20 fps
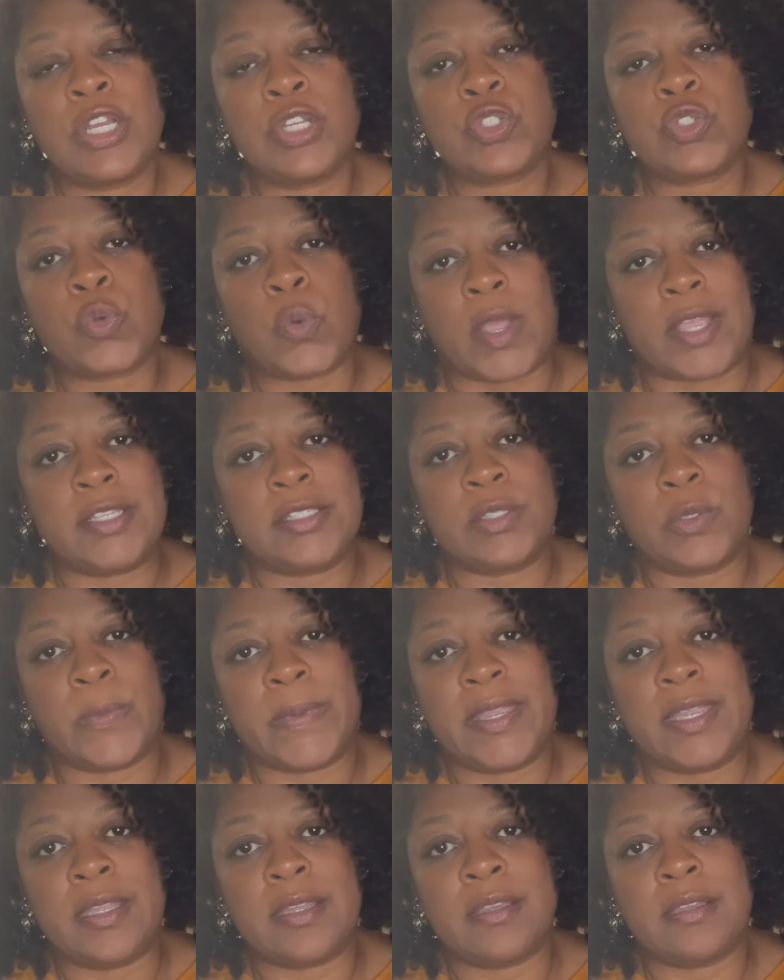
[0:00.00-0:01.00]
twice a
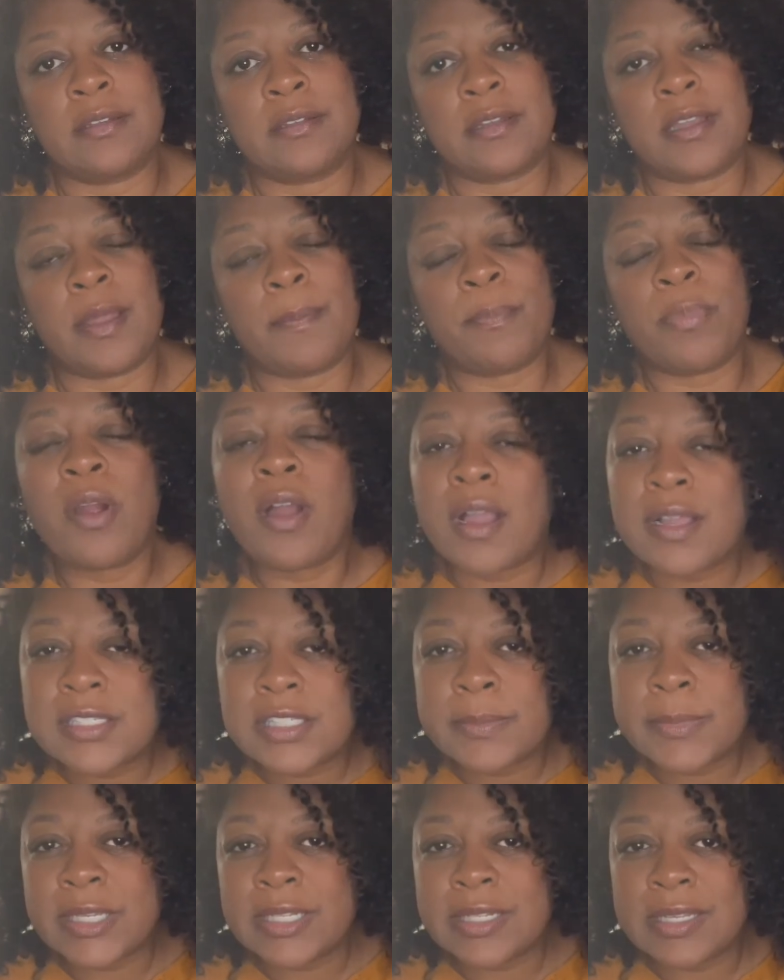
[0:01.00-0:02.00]
week,
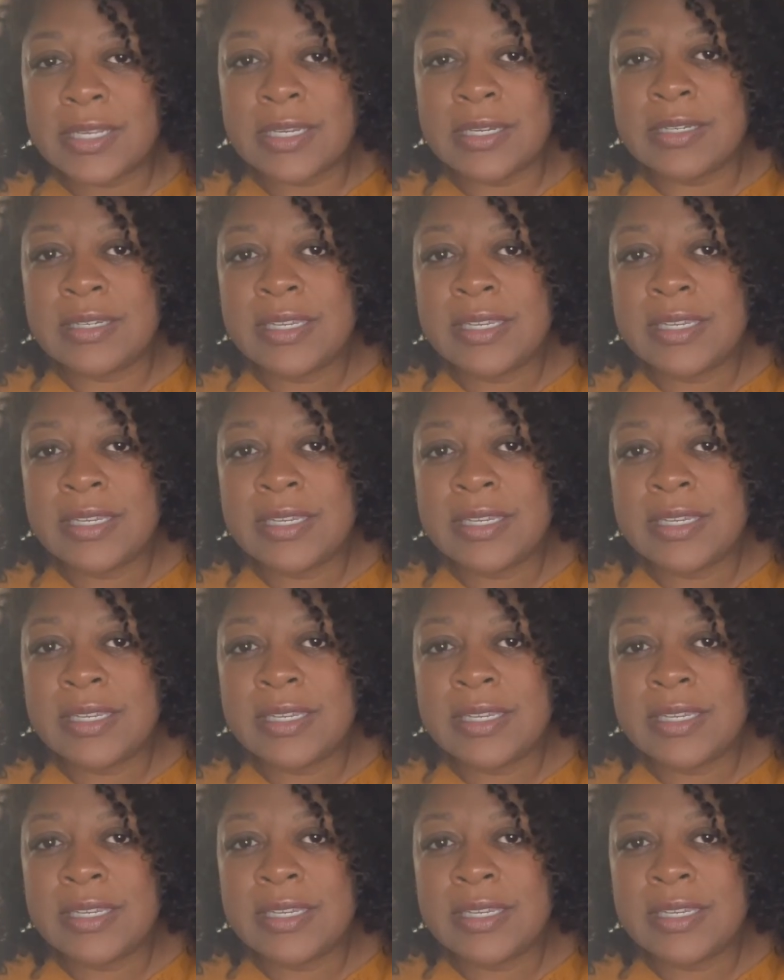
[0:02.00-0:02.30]
approximately.